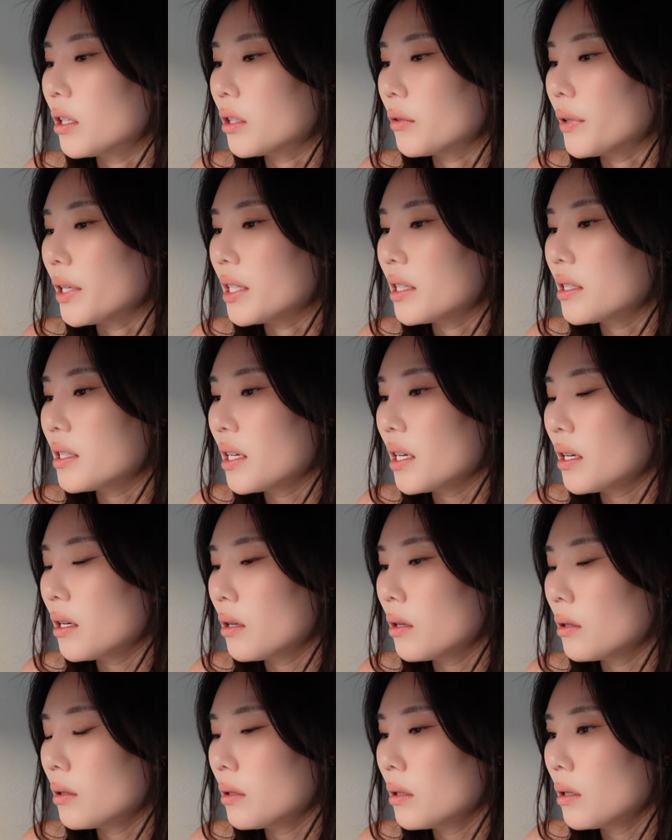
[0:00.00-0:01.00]
the way
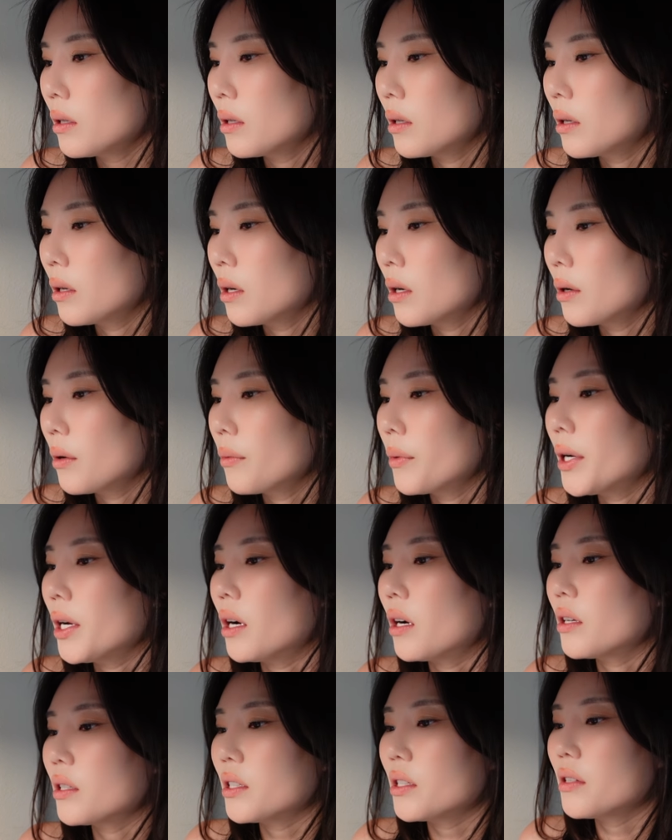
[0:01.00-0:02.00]
down, we
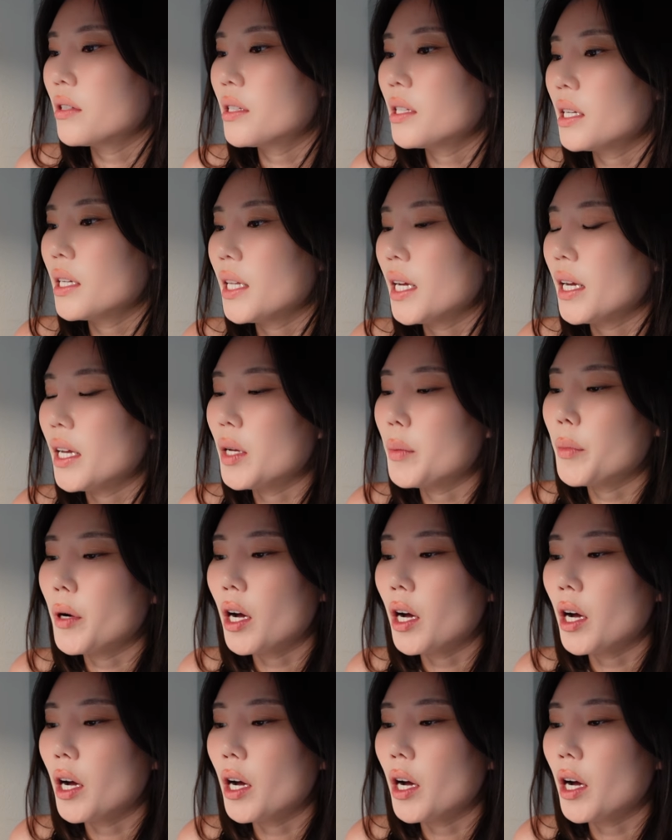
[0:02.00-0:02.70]
also see that it